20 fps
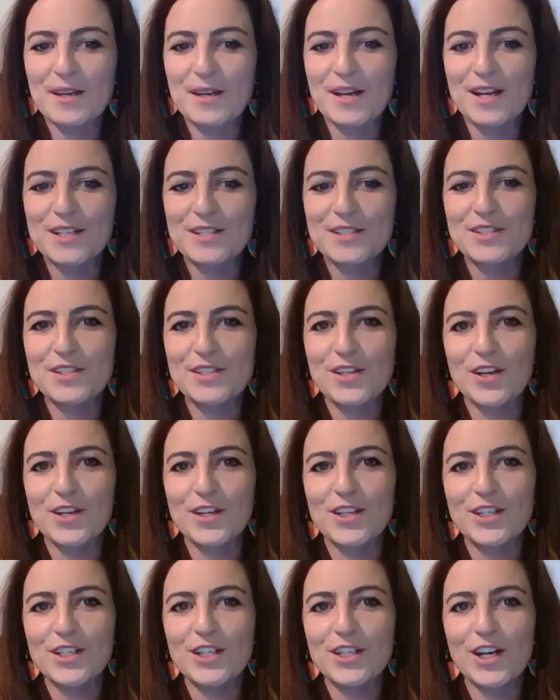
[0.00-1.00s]

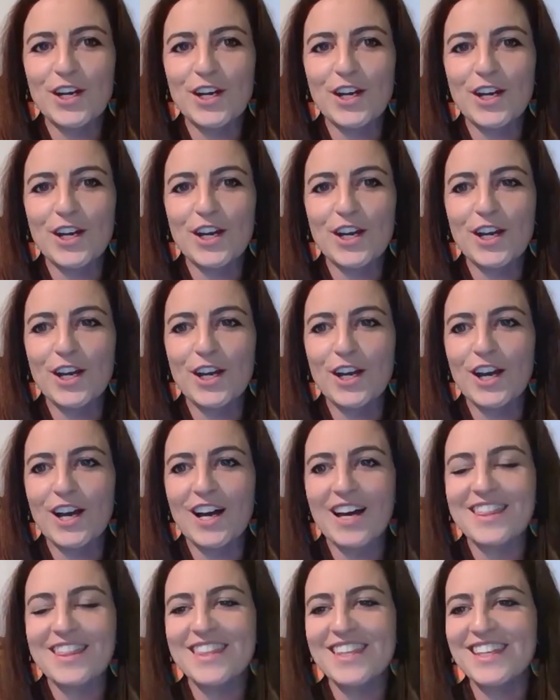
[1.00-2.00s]
So
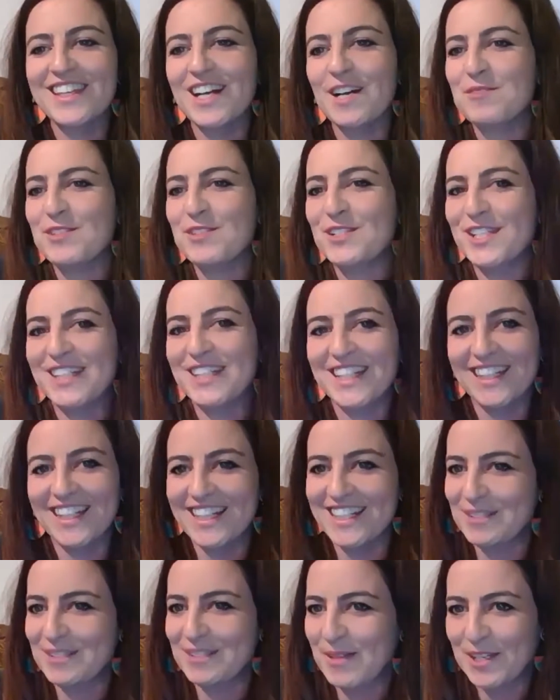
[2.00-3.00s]
I think I'm just going to
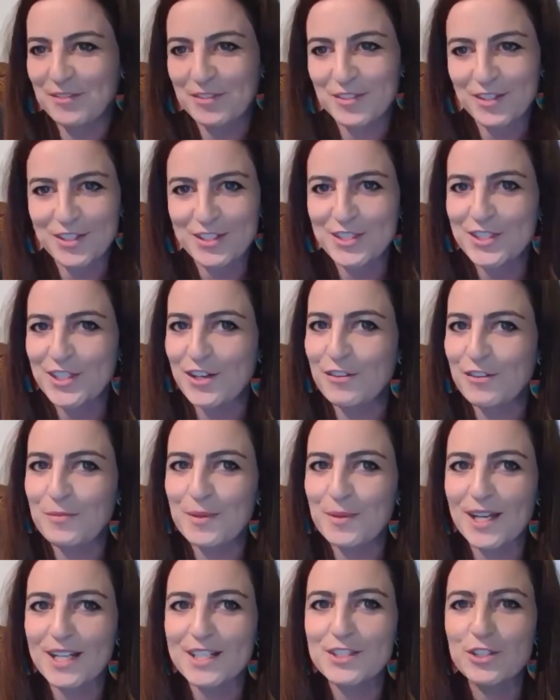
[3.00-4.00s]
let it speak for yourself,
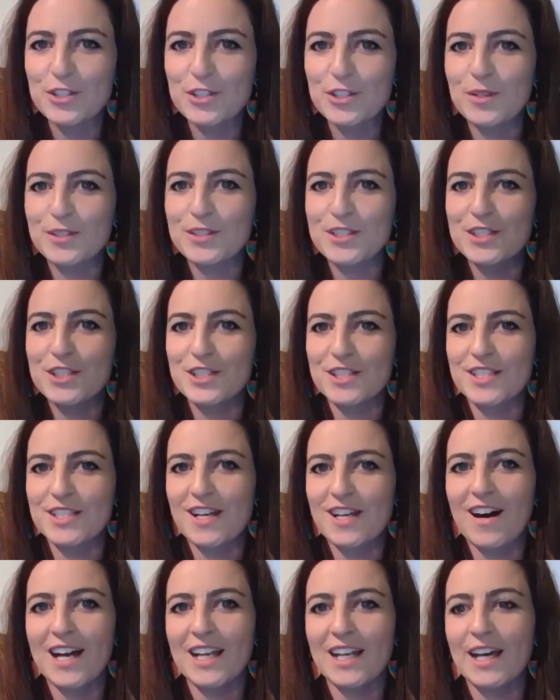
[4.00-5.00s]
but I do want to just
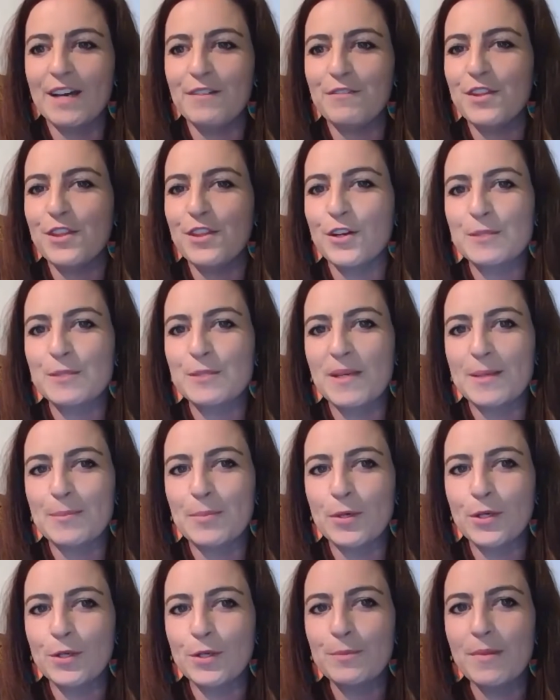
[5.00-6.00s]
highlight for those
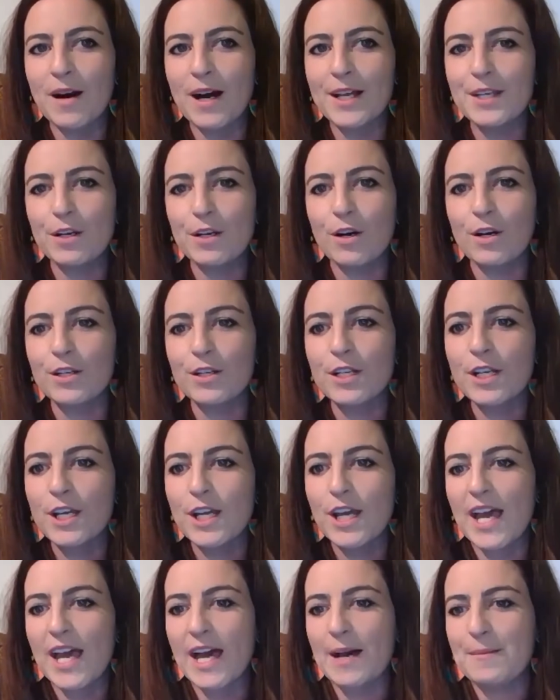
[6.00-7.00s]
people who might not
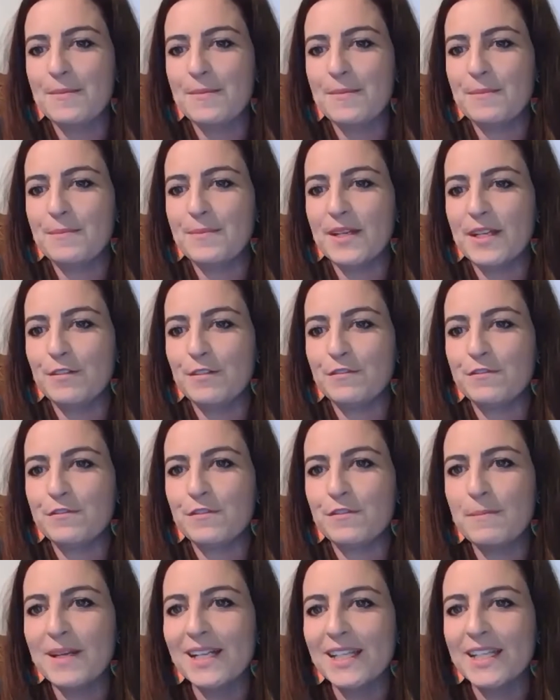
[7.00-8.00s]
be
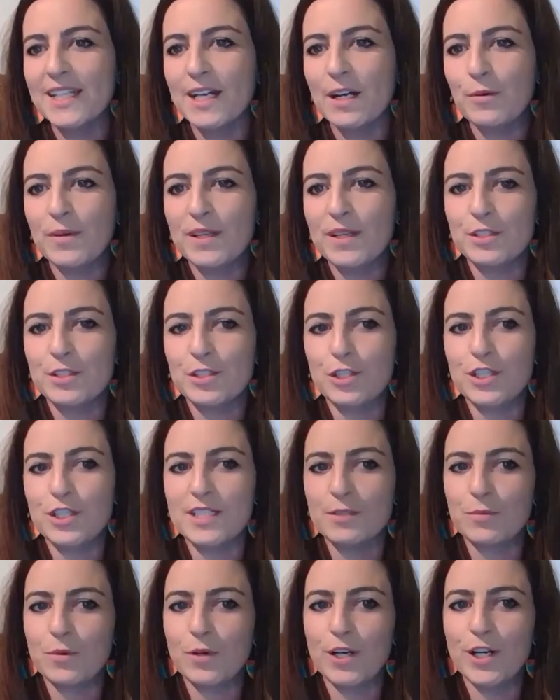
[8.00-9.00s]
familiar with
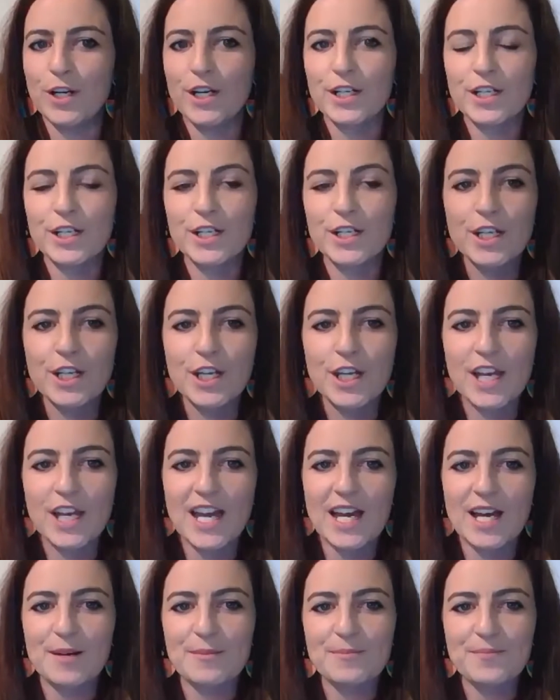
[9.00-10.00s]
Judy's work.
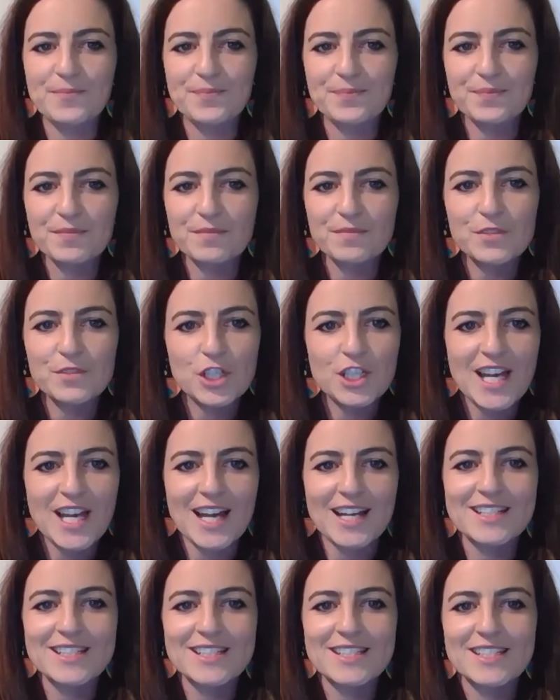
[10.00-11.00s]
Judy
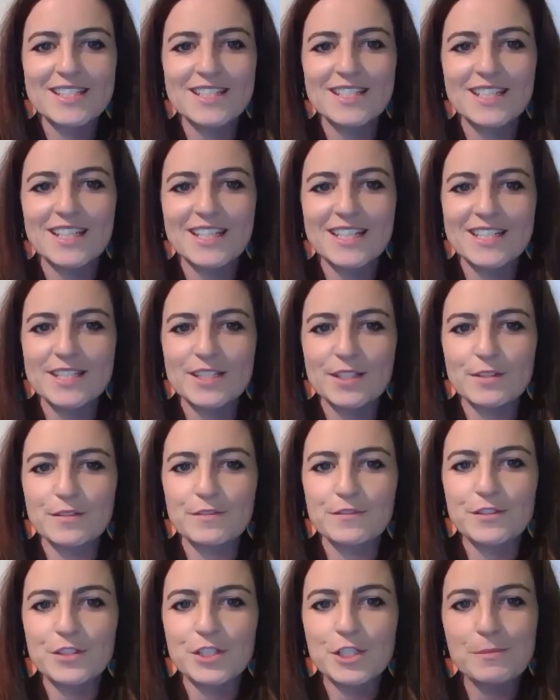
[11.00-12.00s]
Atkinson is
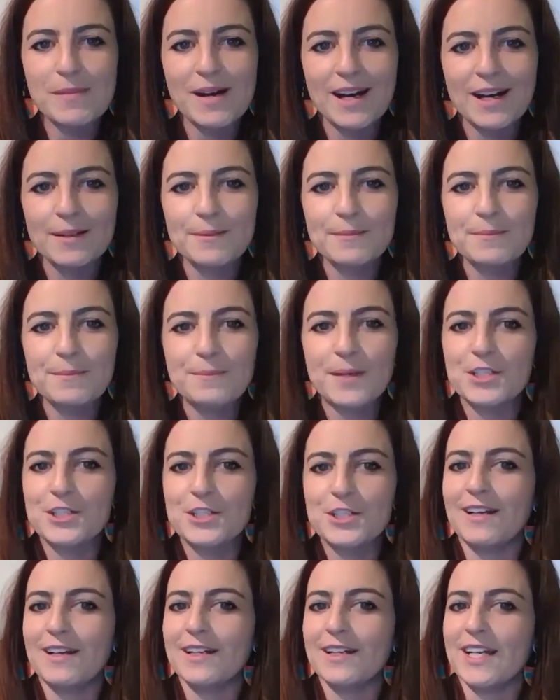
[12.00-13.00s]
of Jiman,
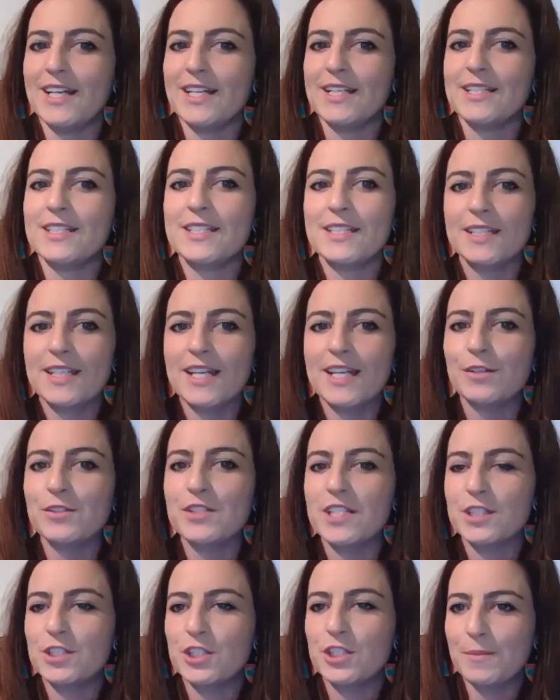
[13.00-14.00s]
Bundjalung and
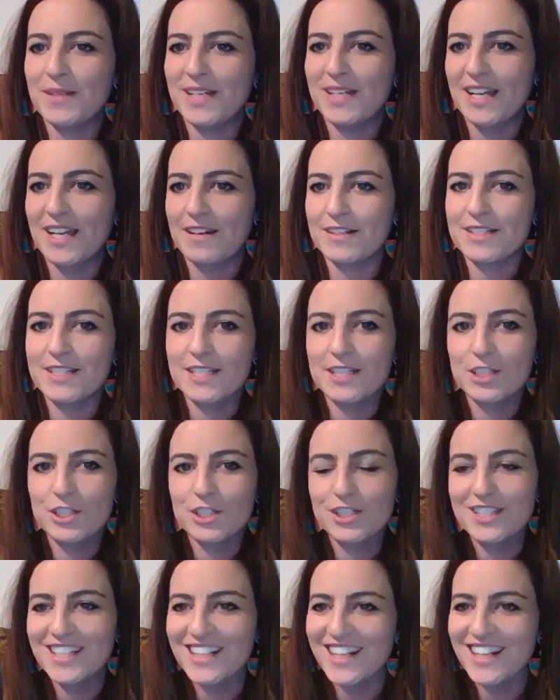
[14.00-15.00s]
Celtic German
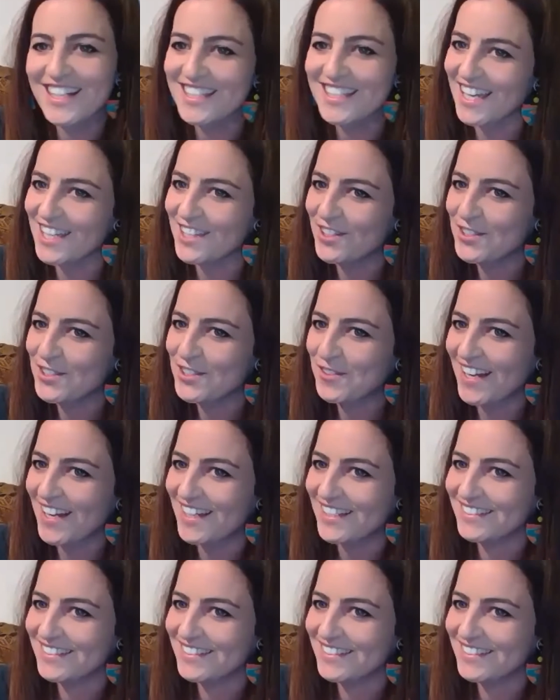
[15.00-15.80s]
heritage. Did I say those right?